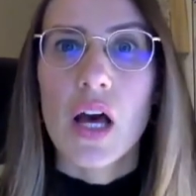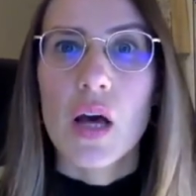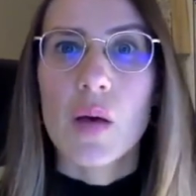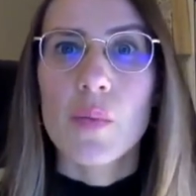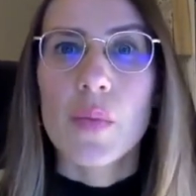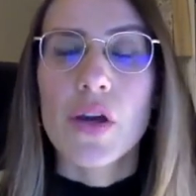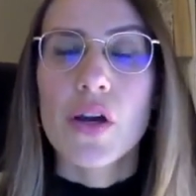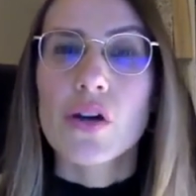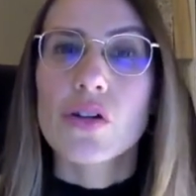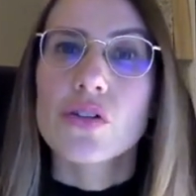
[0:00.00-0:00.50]

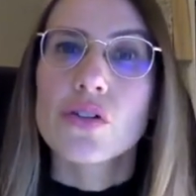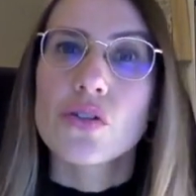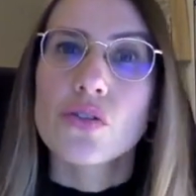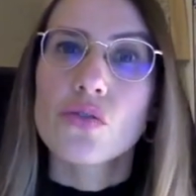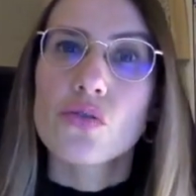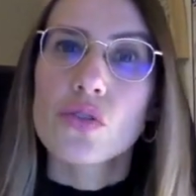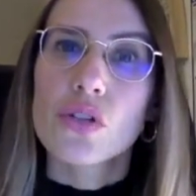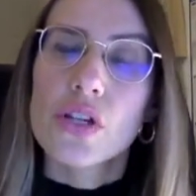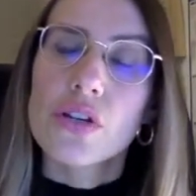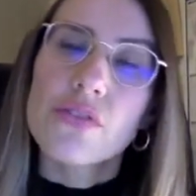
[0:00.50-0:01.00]
because to
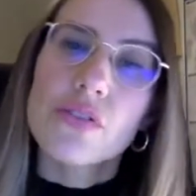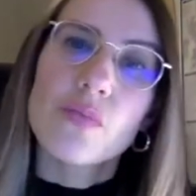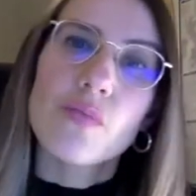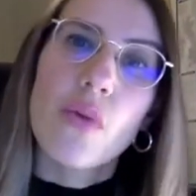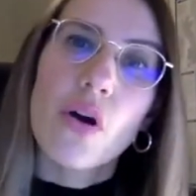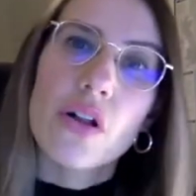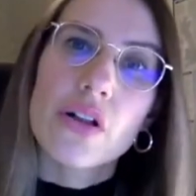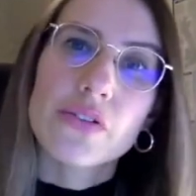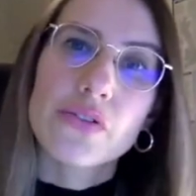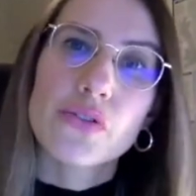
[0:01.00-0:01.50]
live in
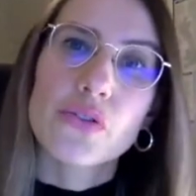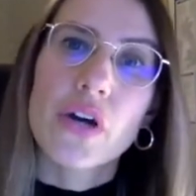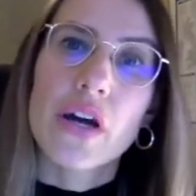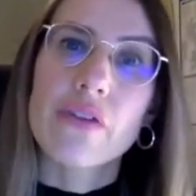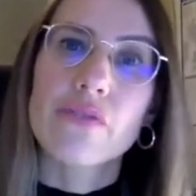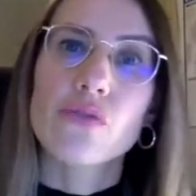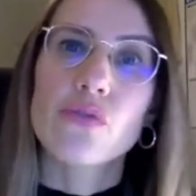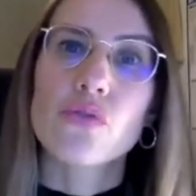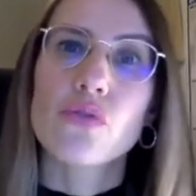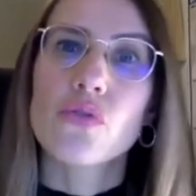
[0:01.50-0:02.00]
Poland you
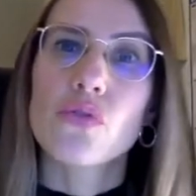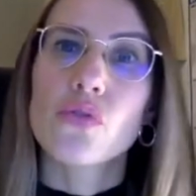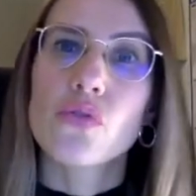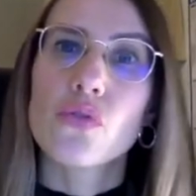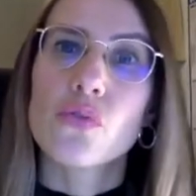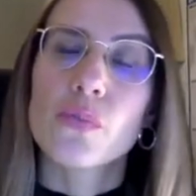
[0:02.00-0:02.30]
have to